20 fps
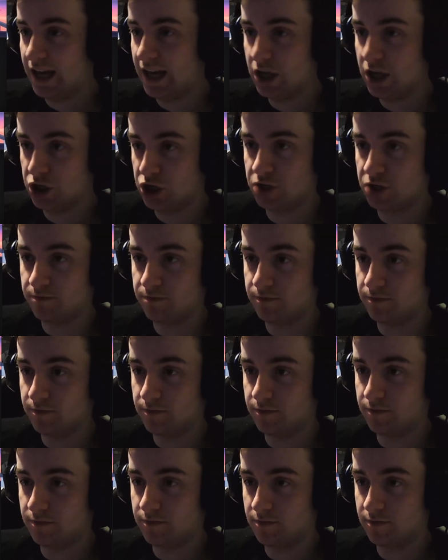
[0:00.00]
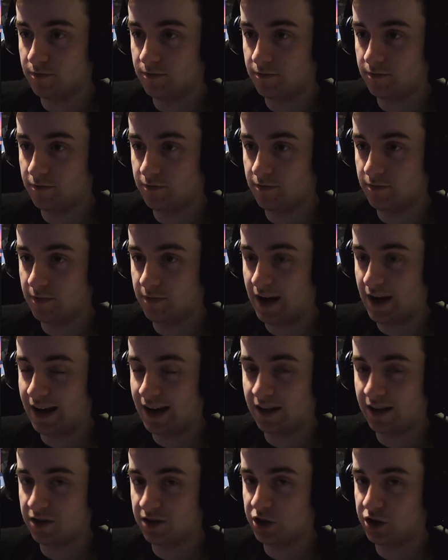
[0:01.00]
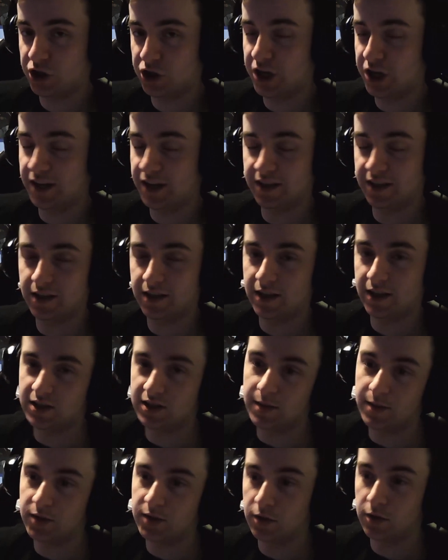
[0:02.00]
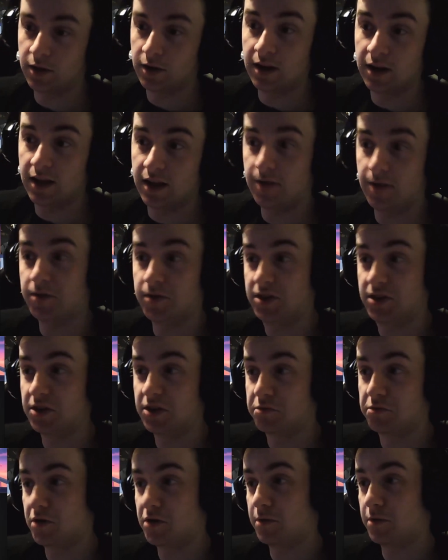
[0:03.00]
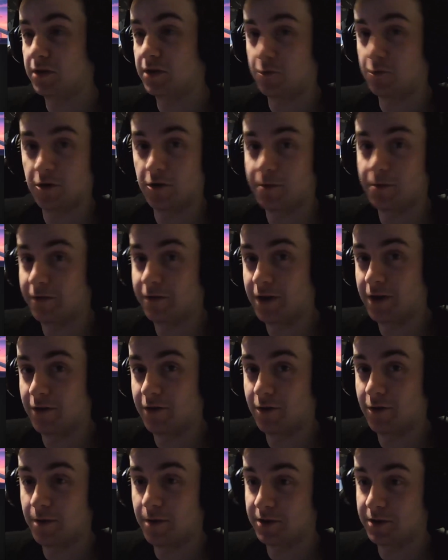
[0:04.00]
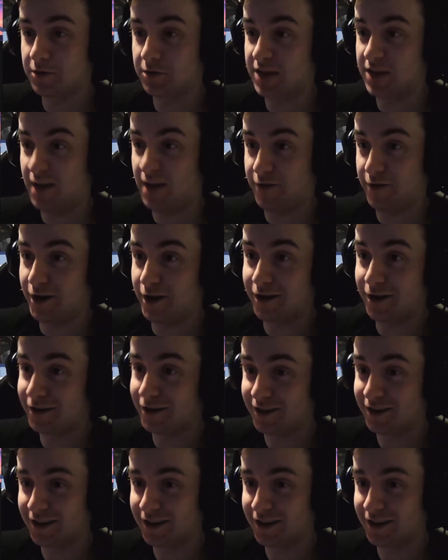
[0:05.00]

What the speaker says: age analysis shit I did the last episode, it was still probably one of my favourite episodes ever.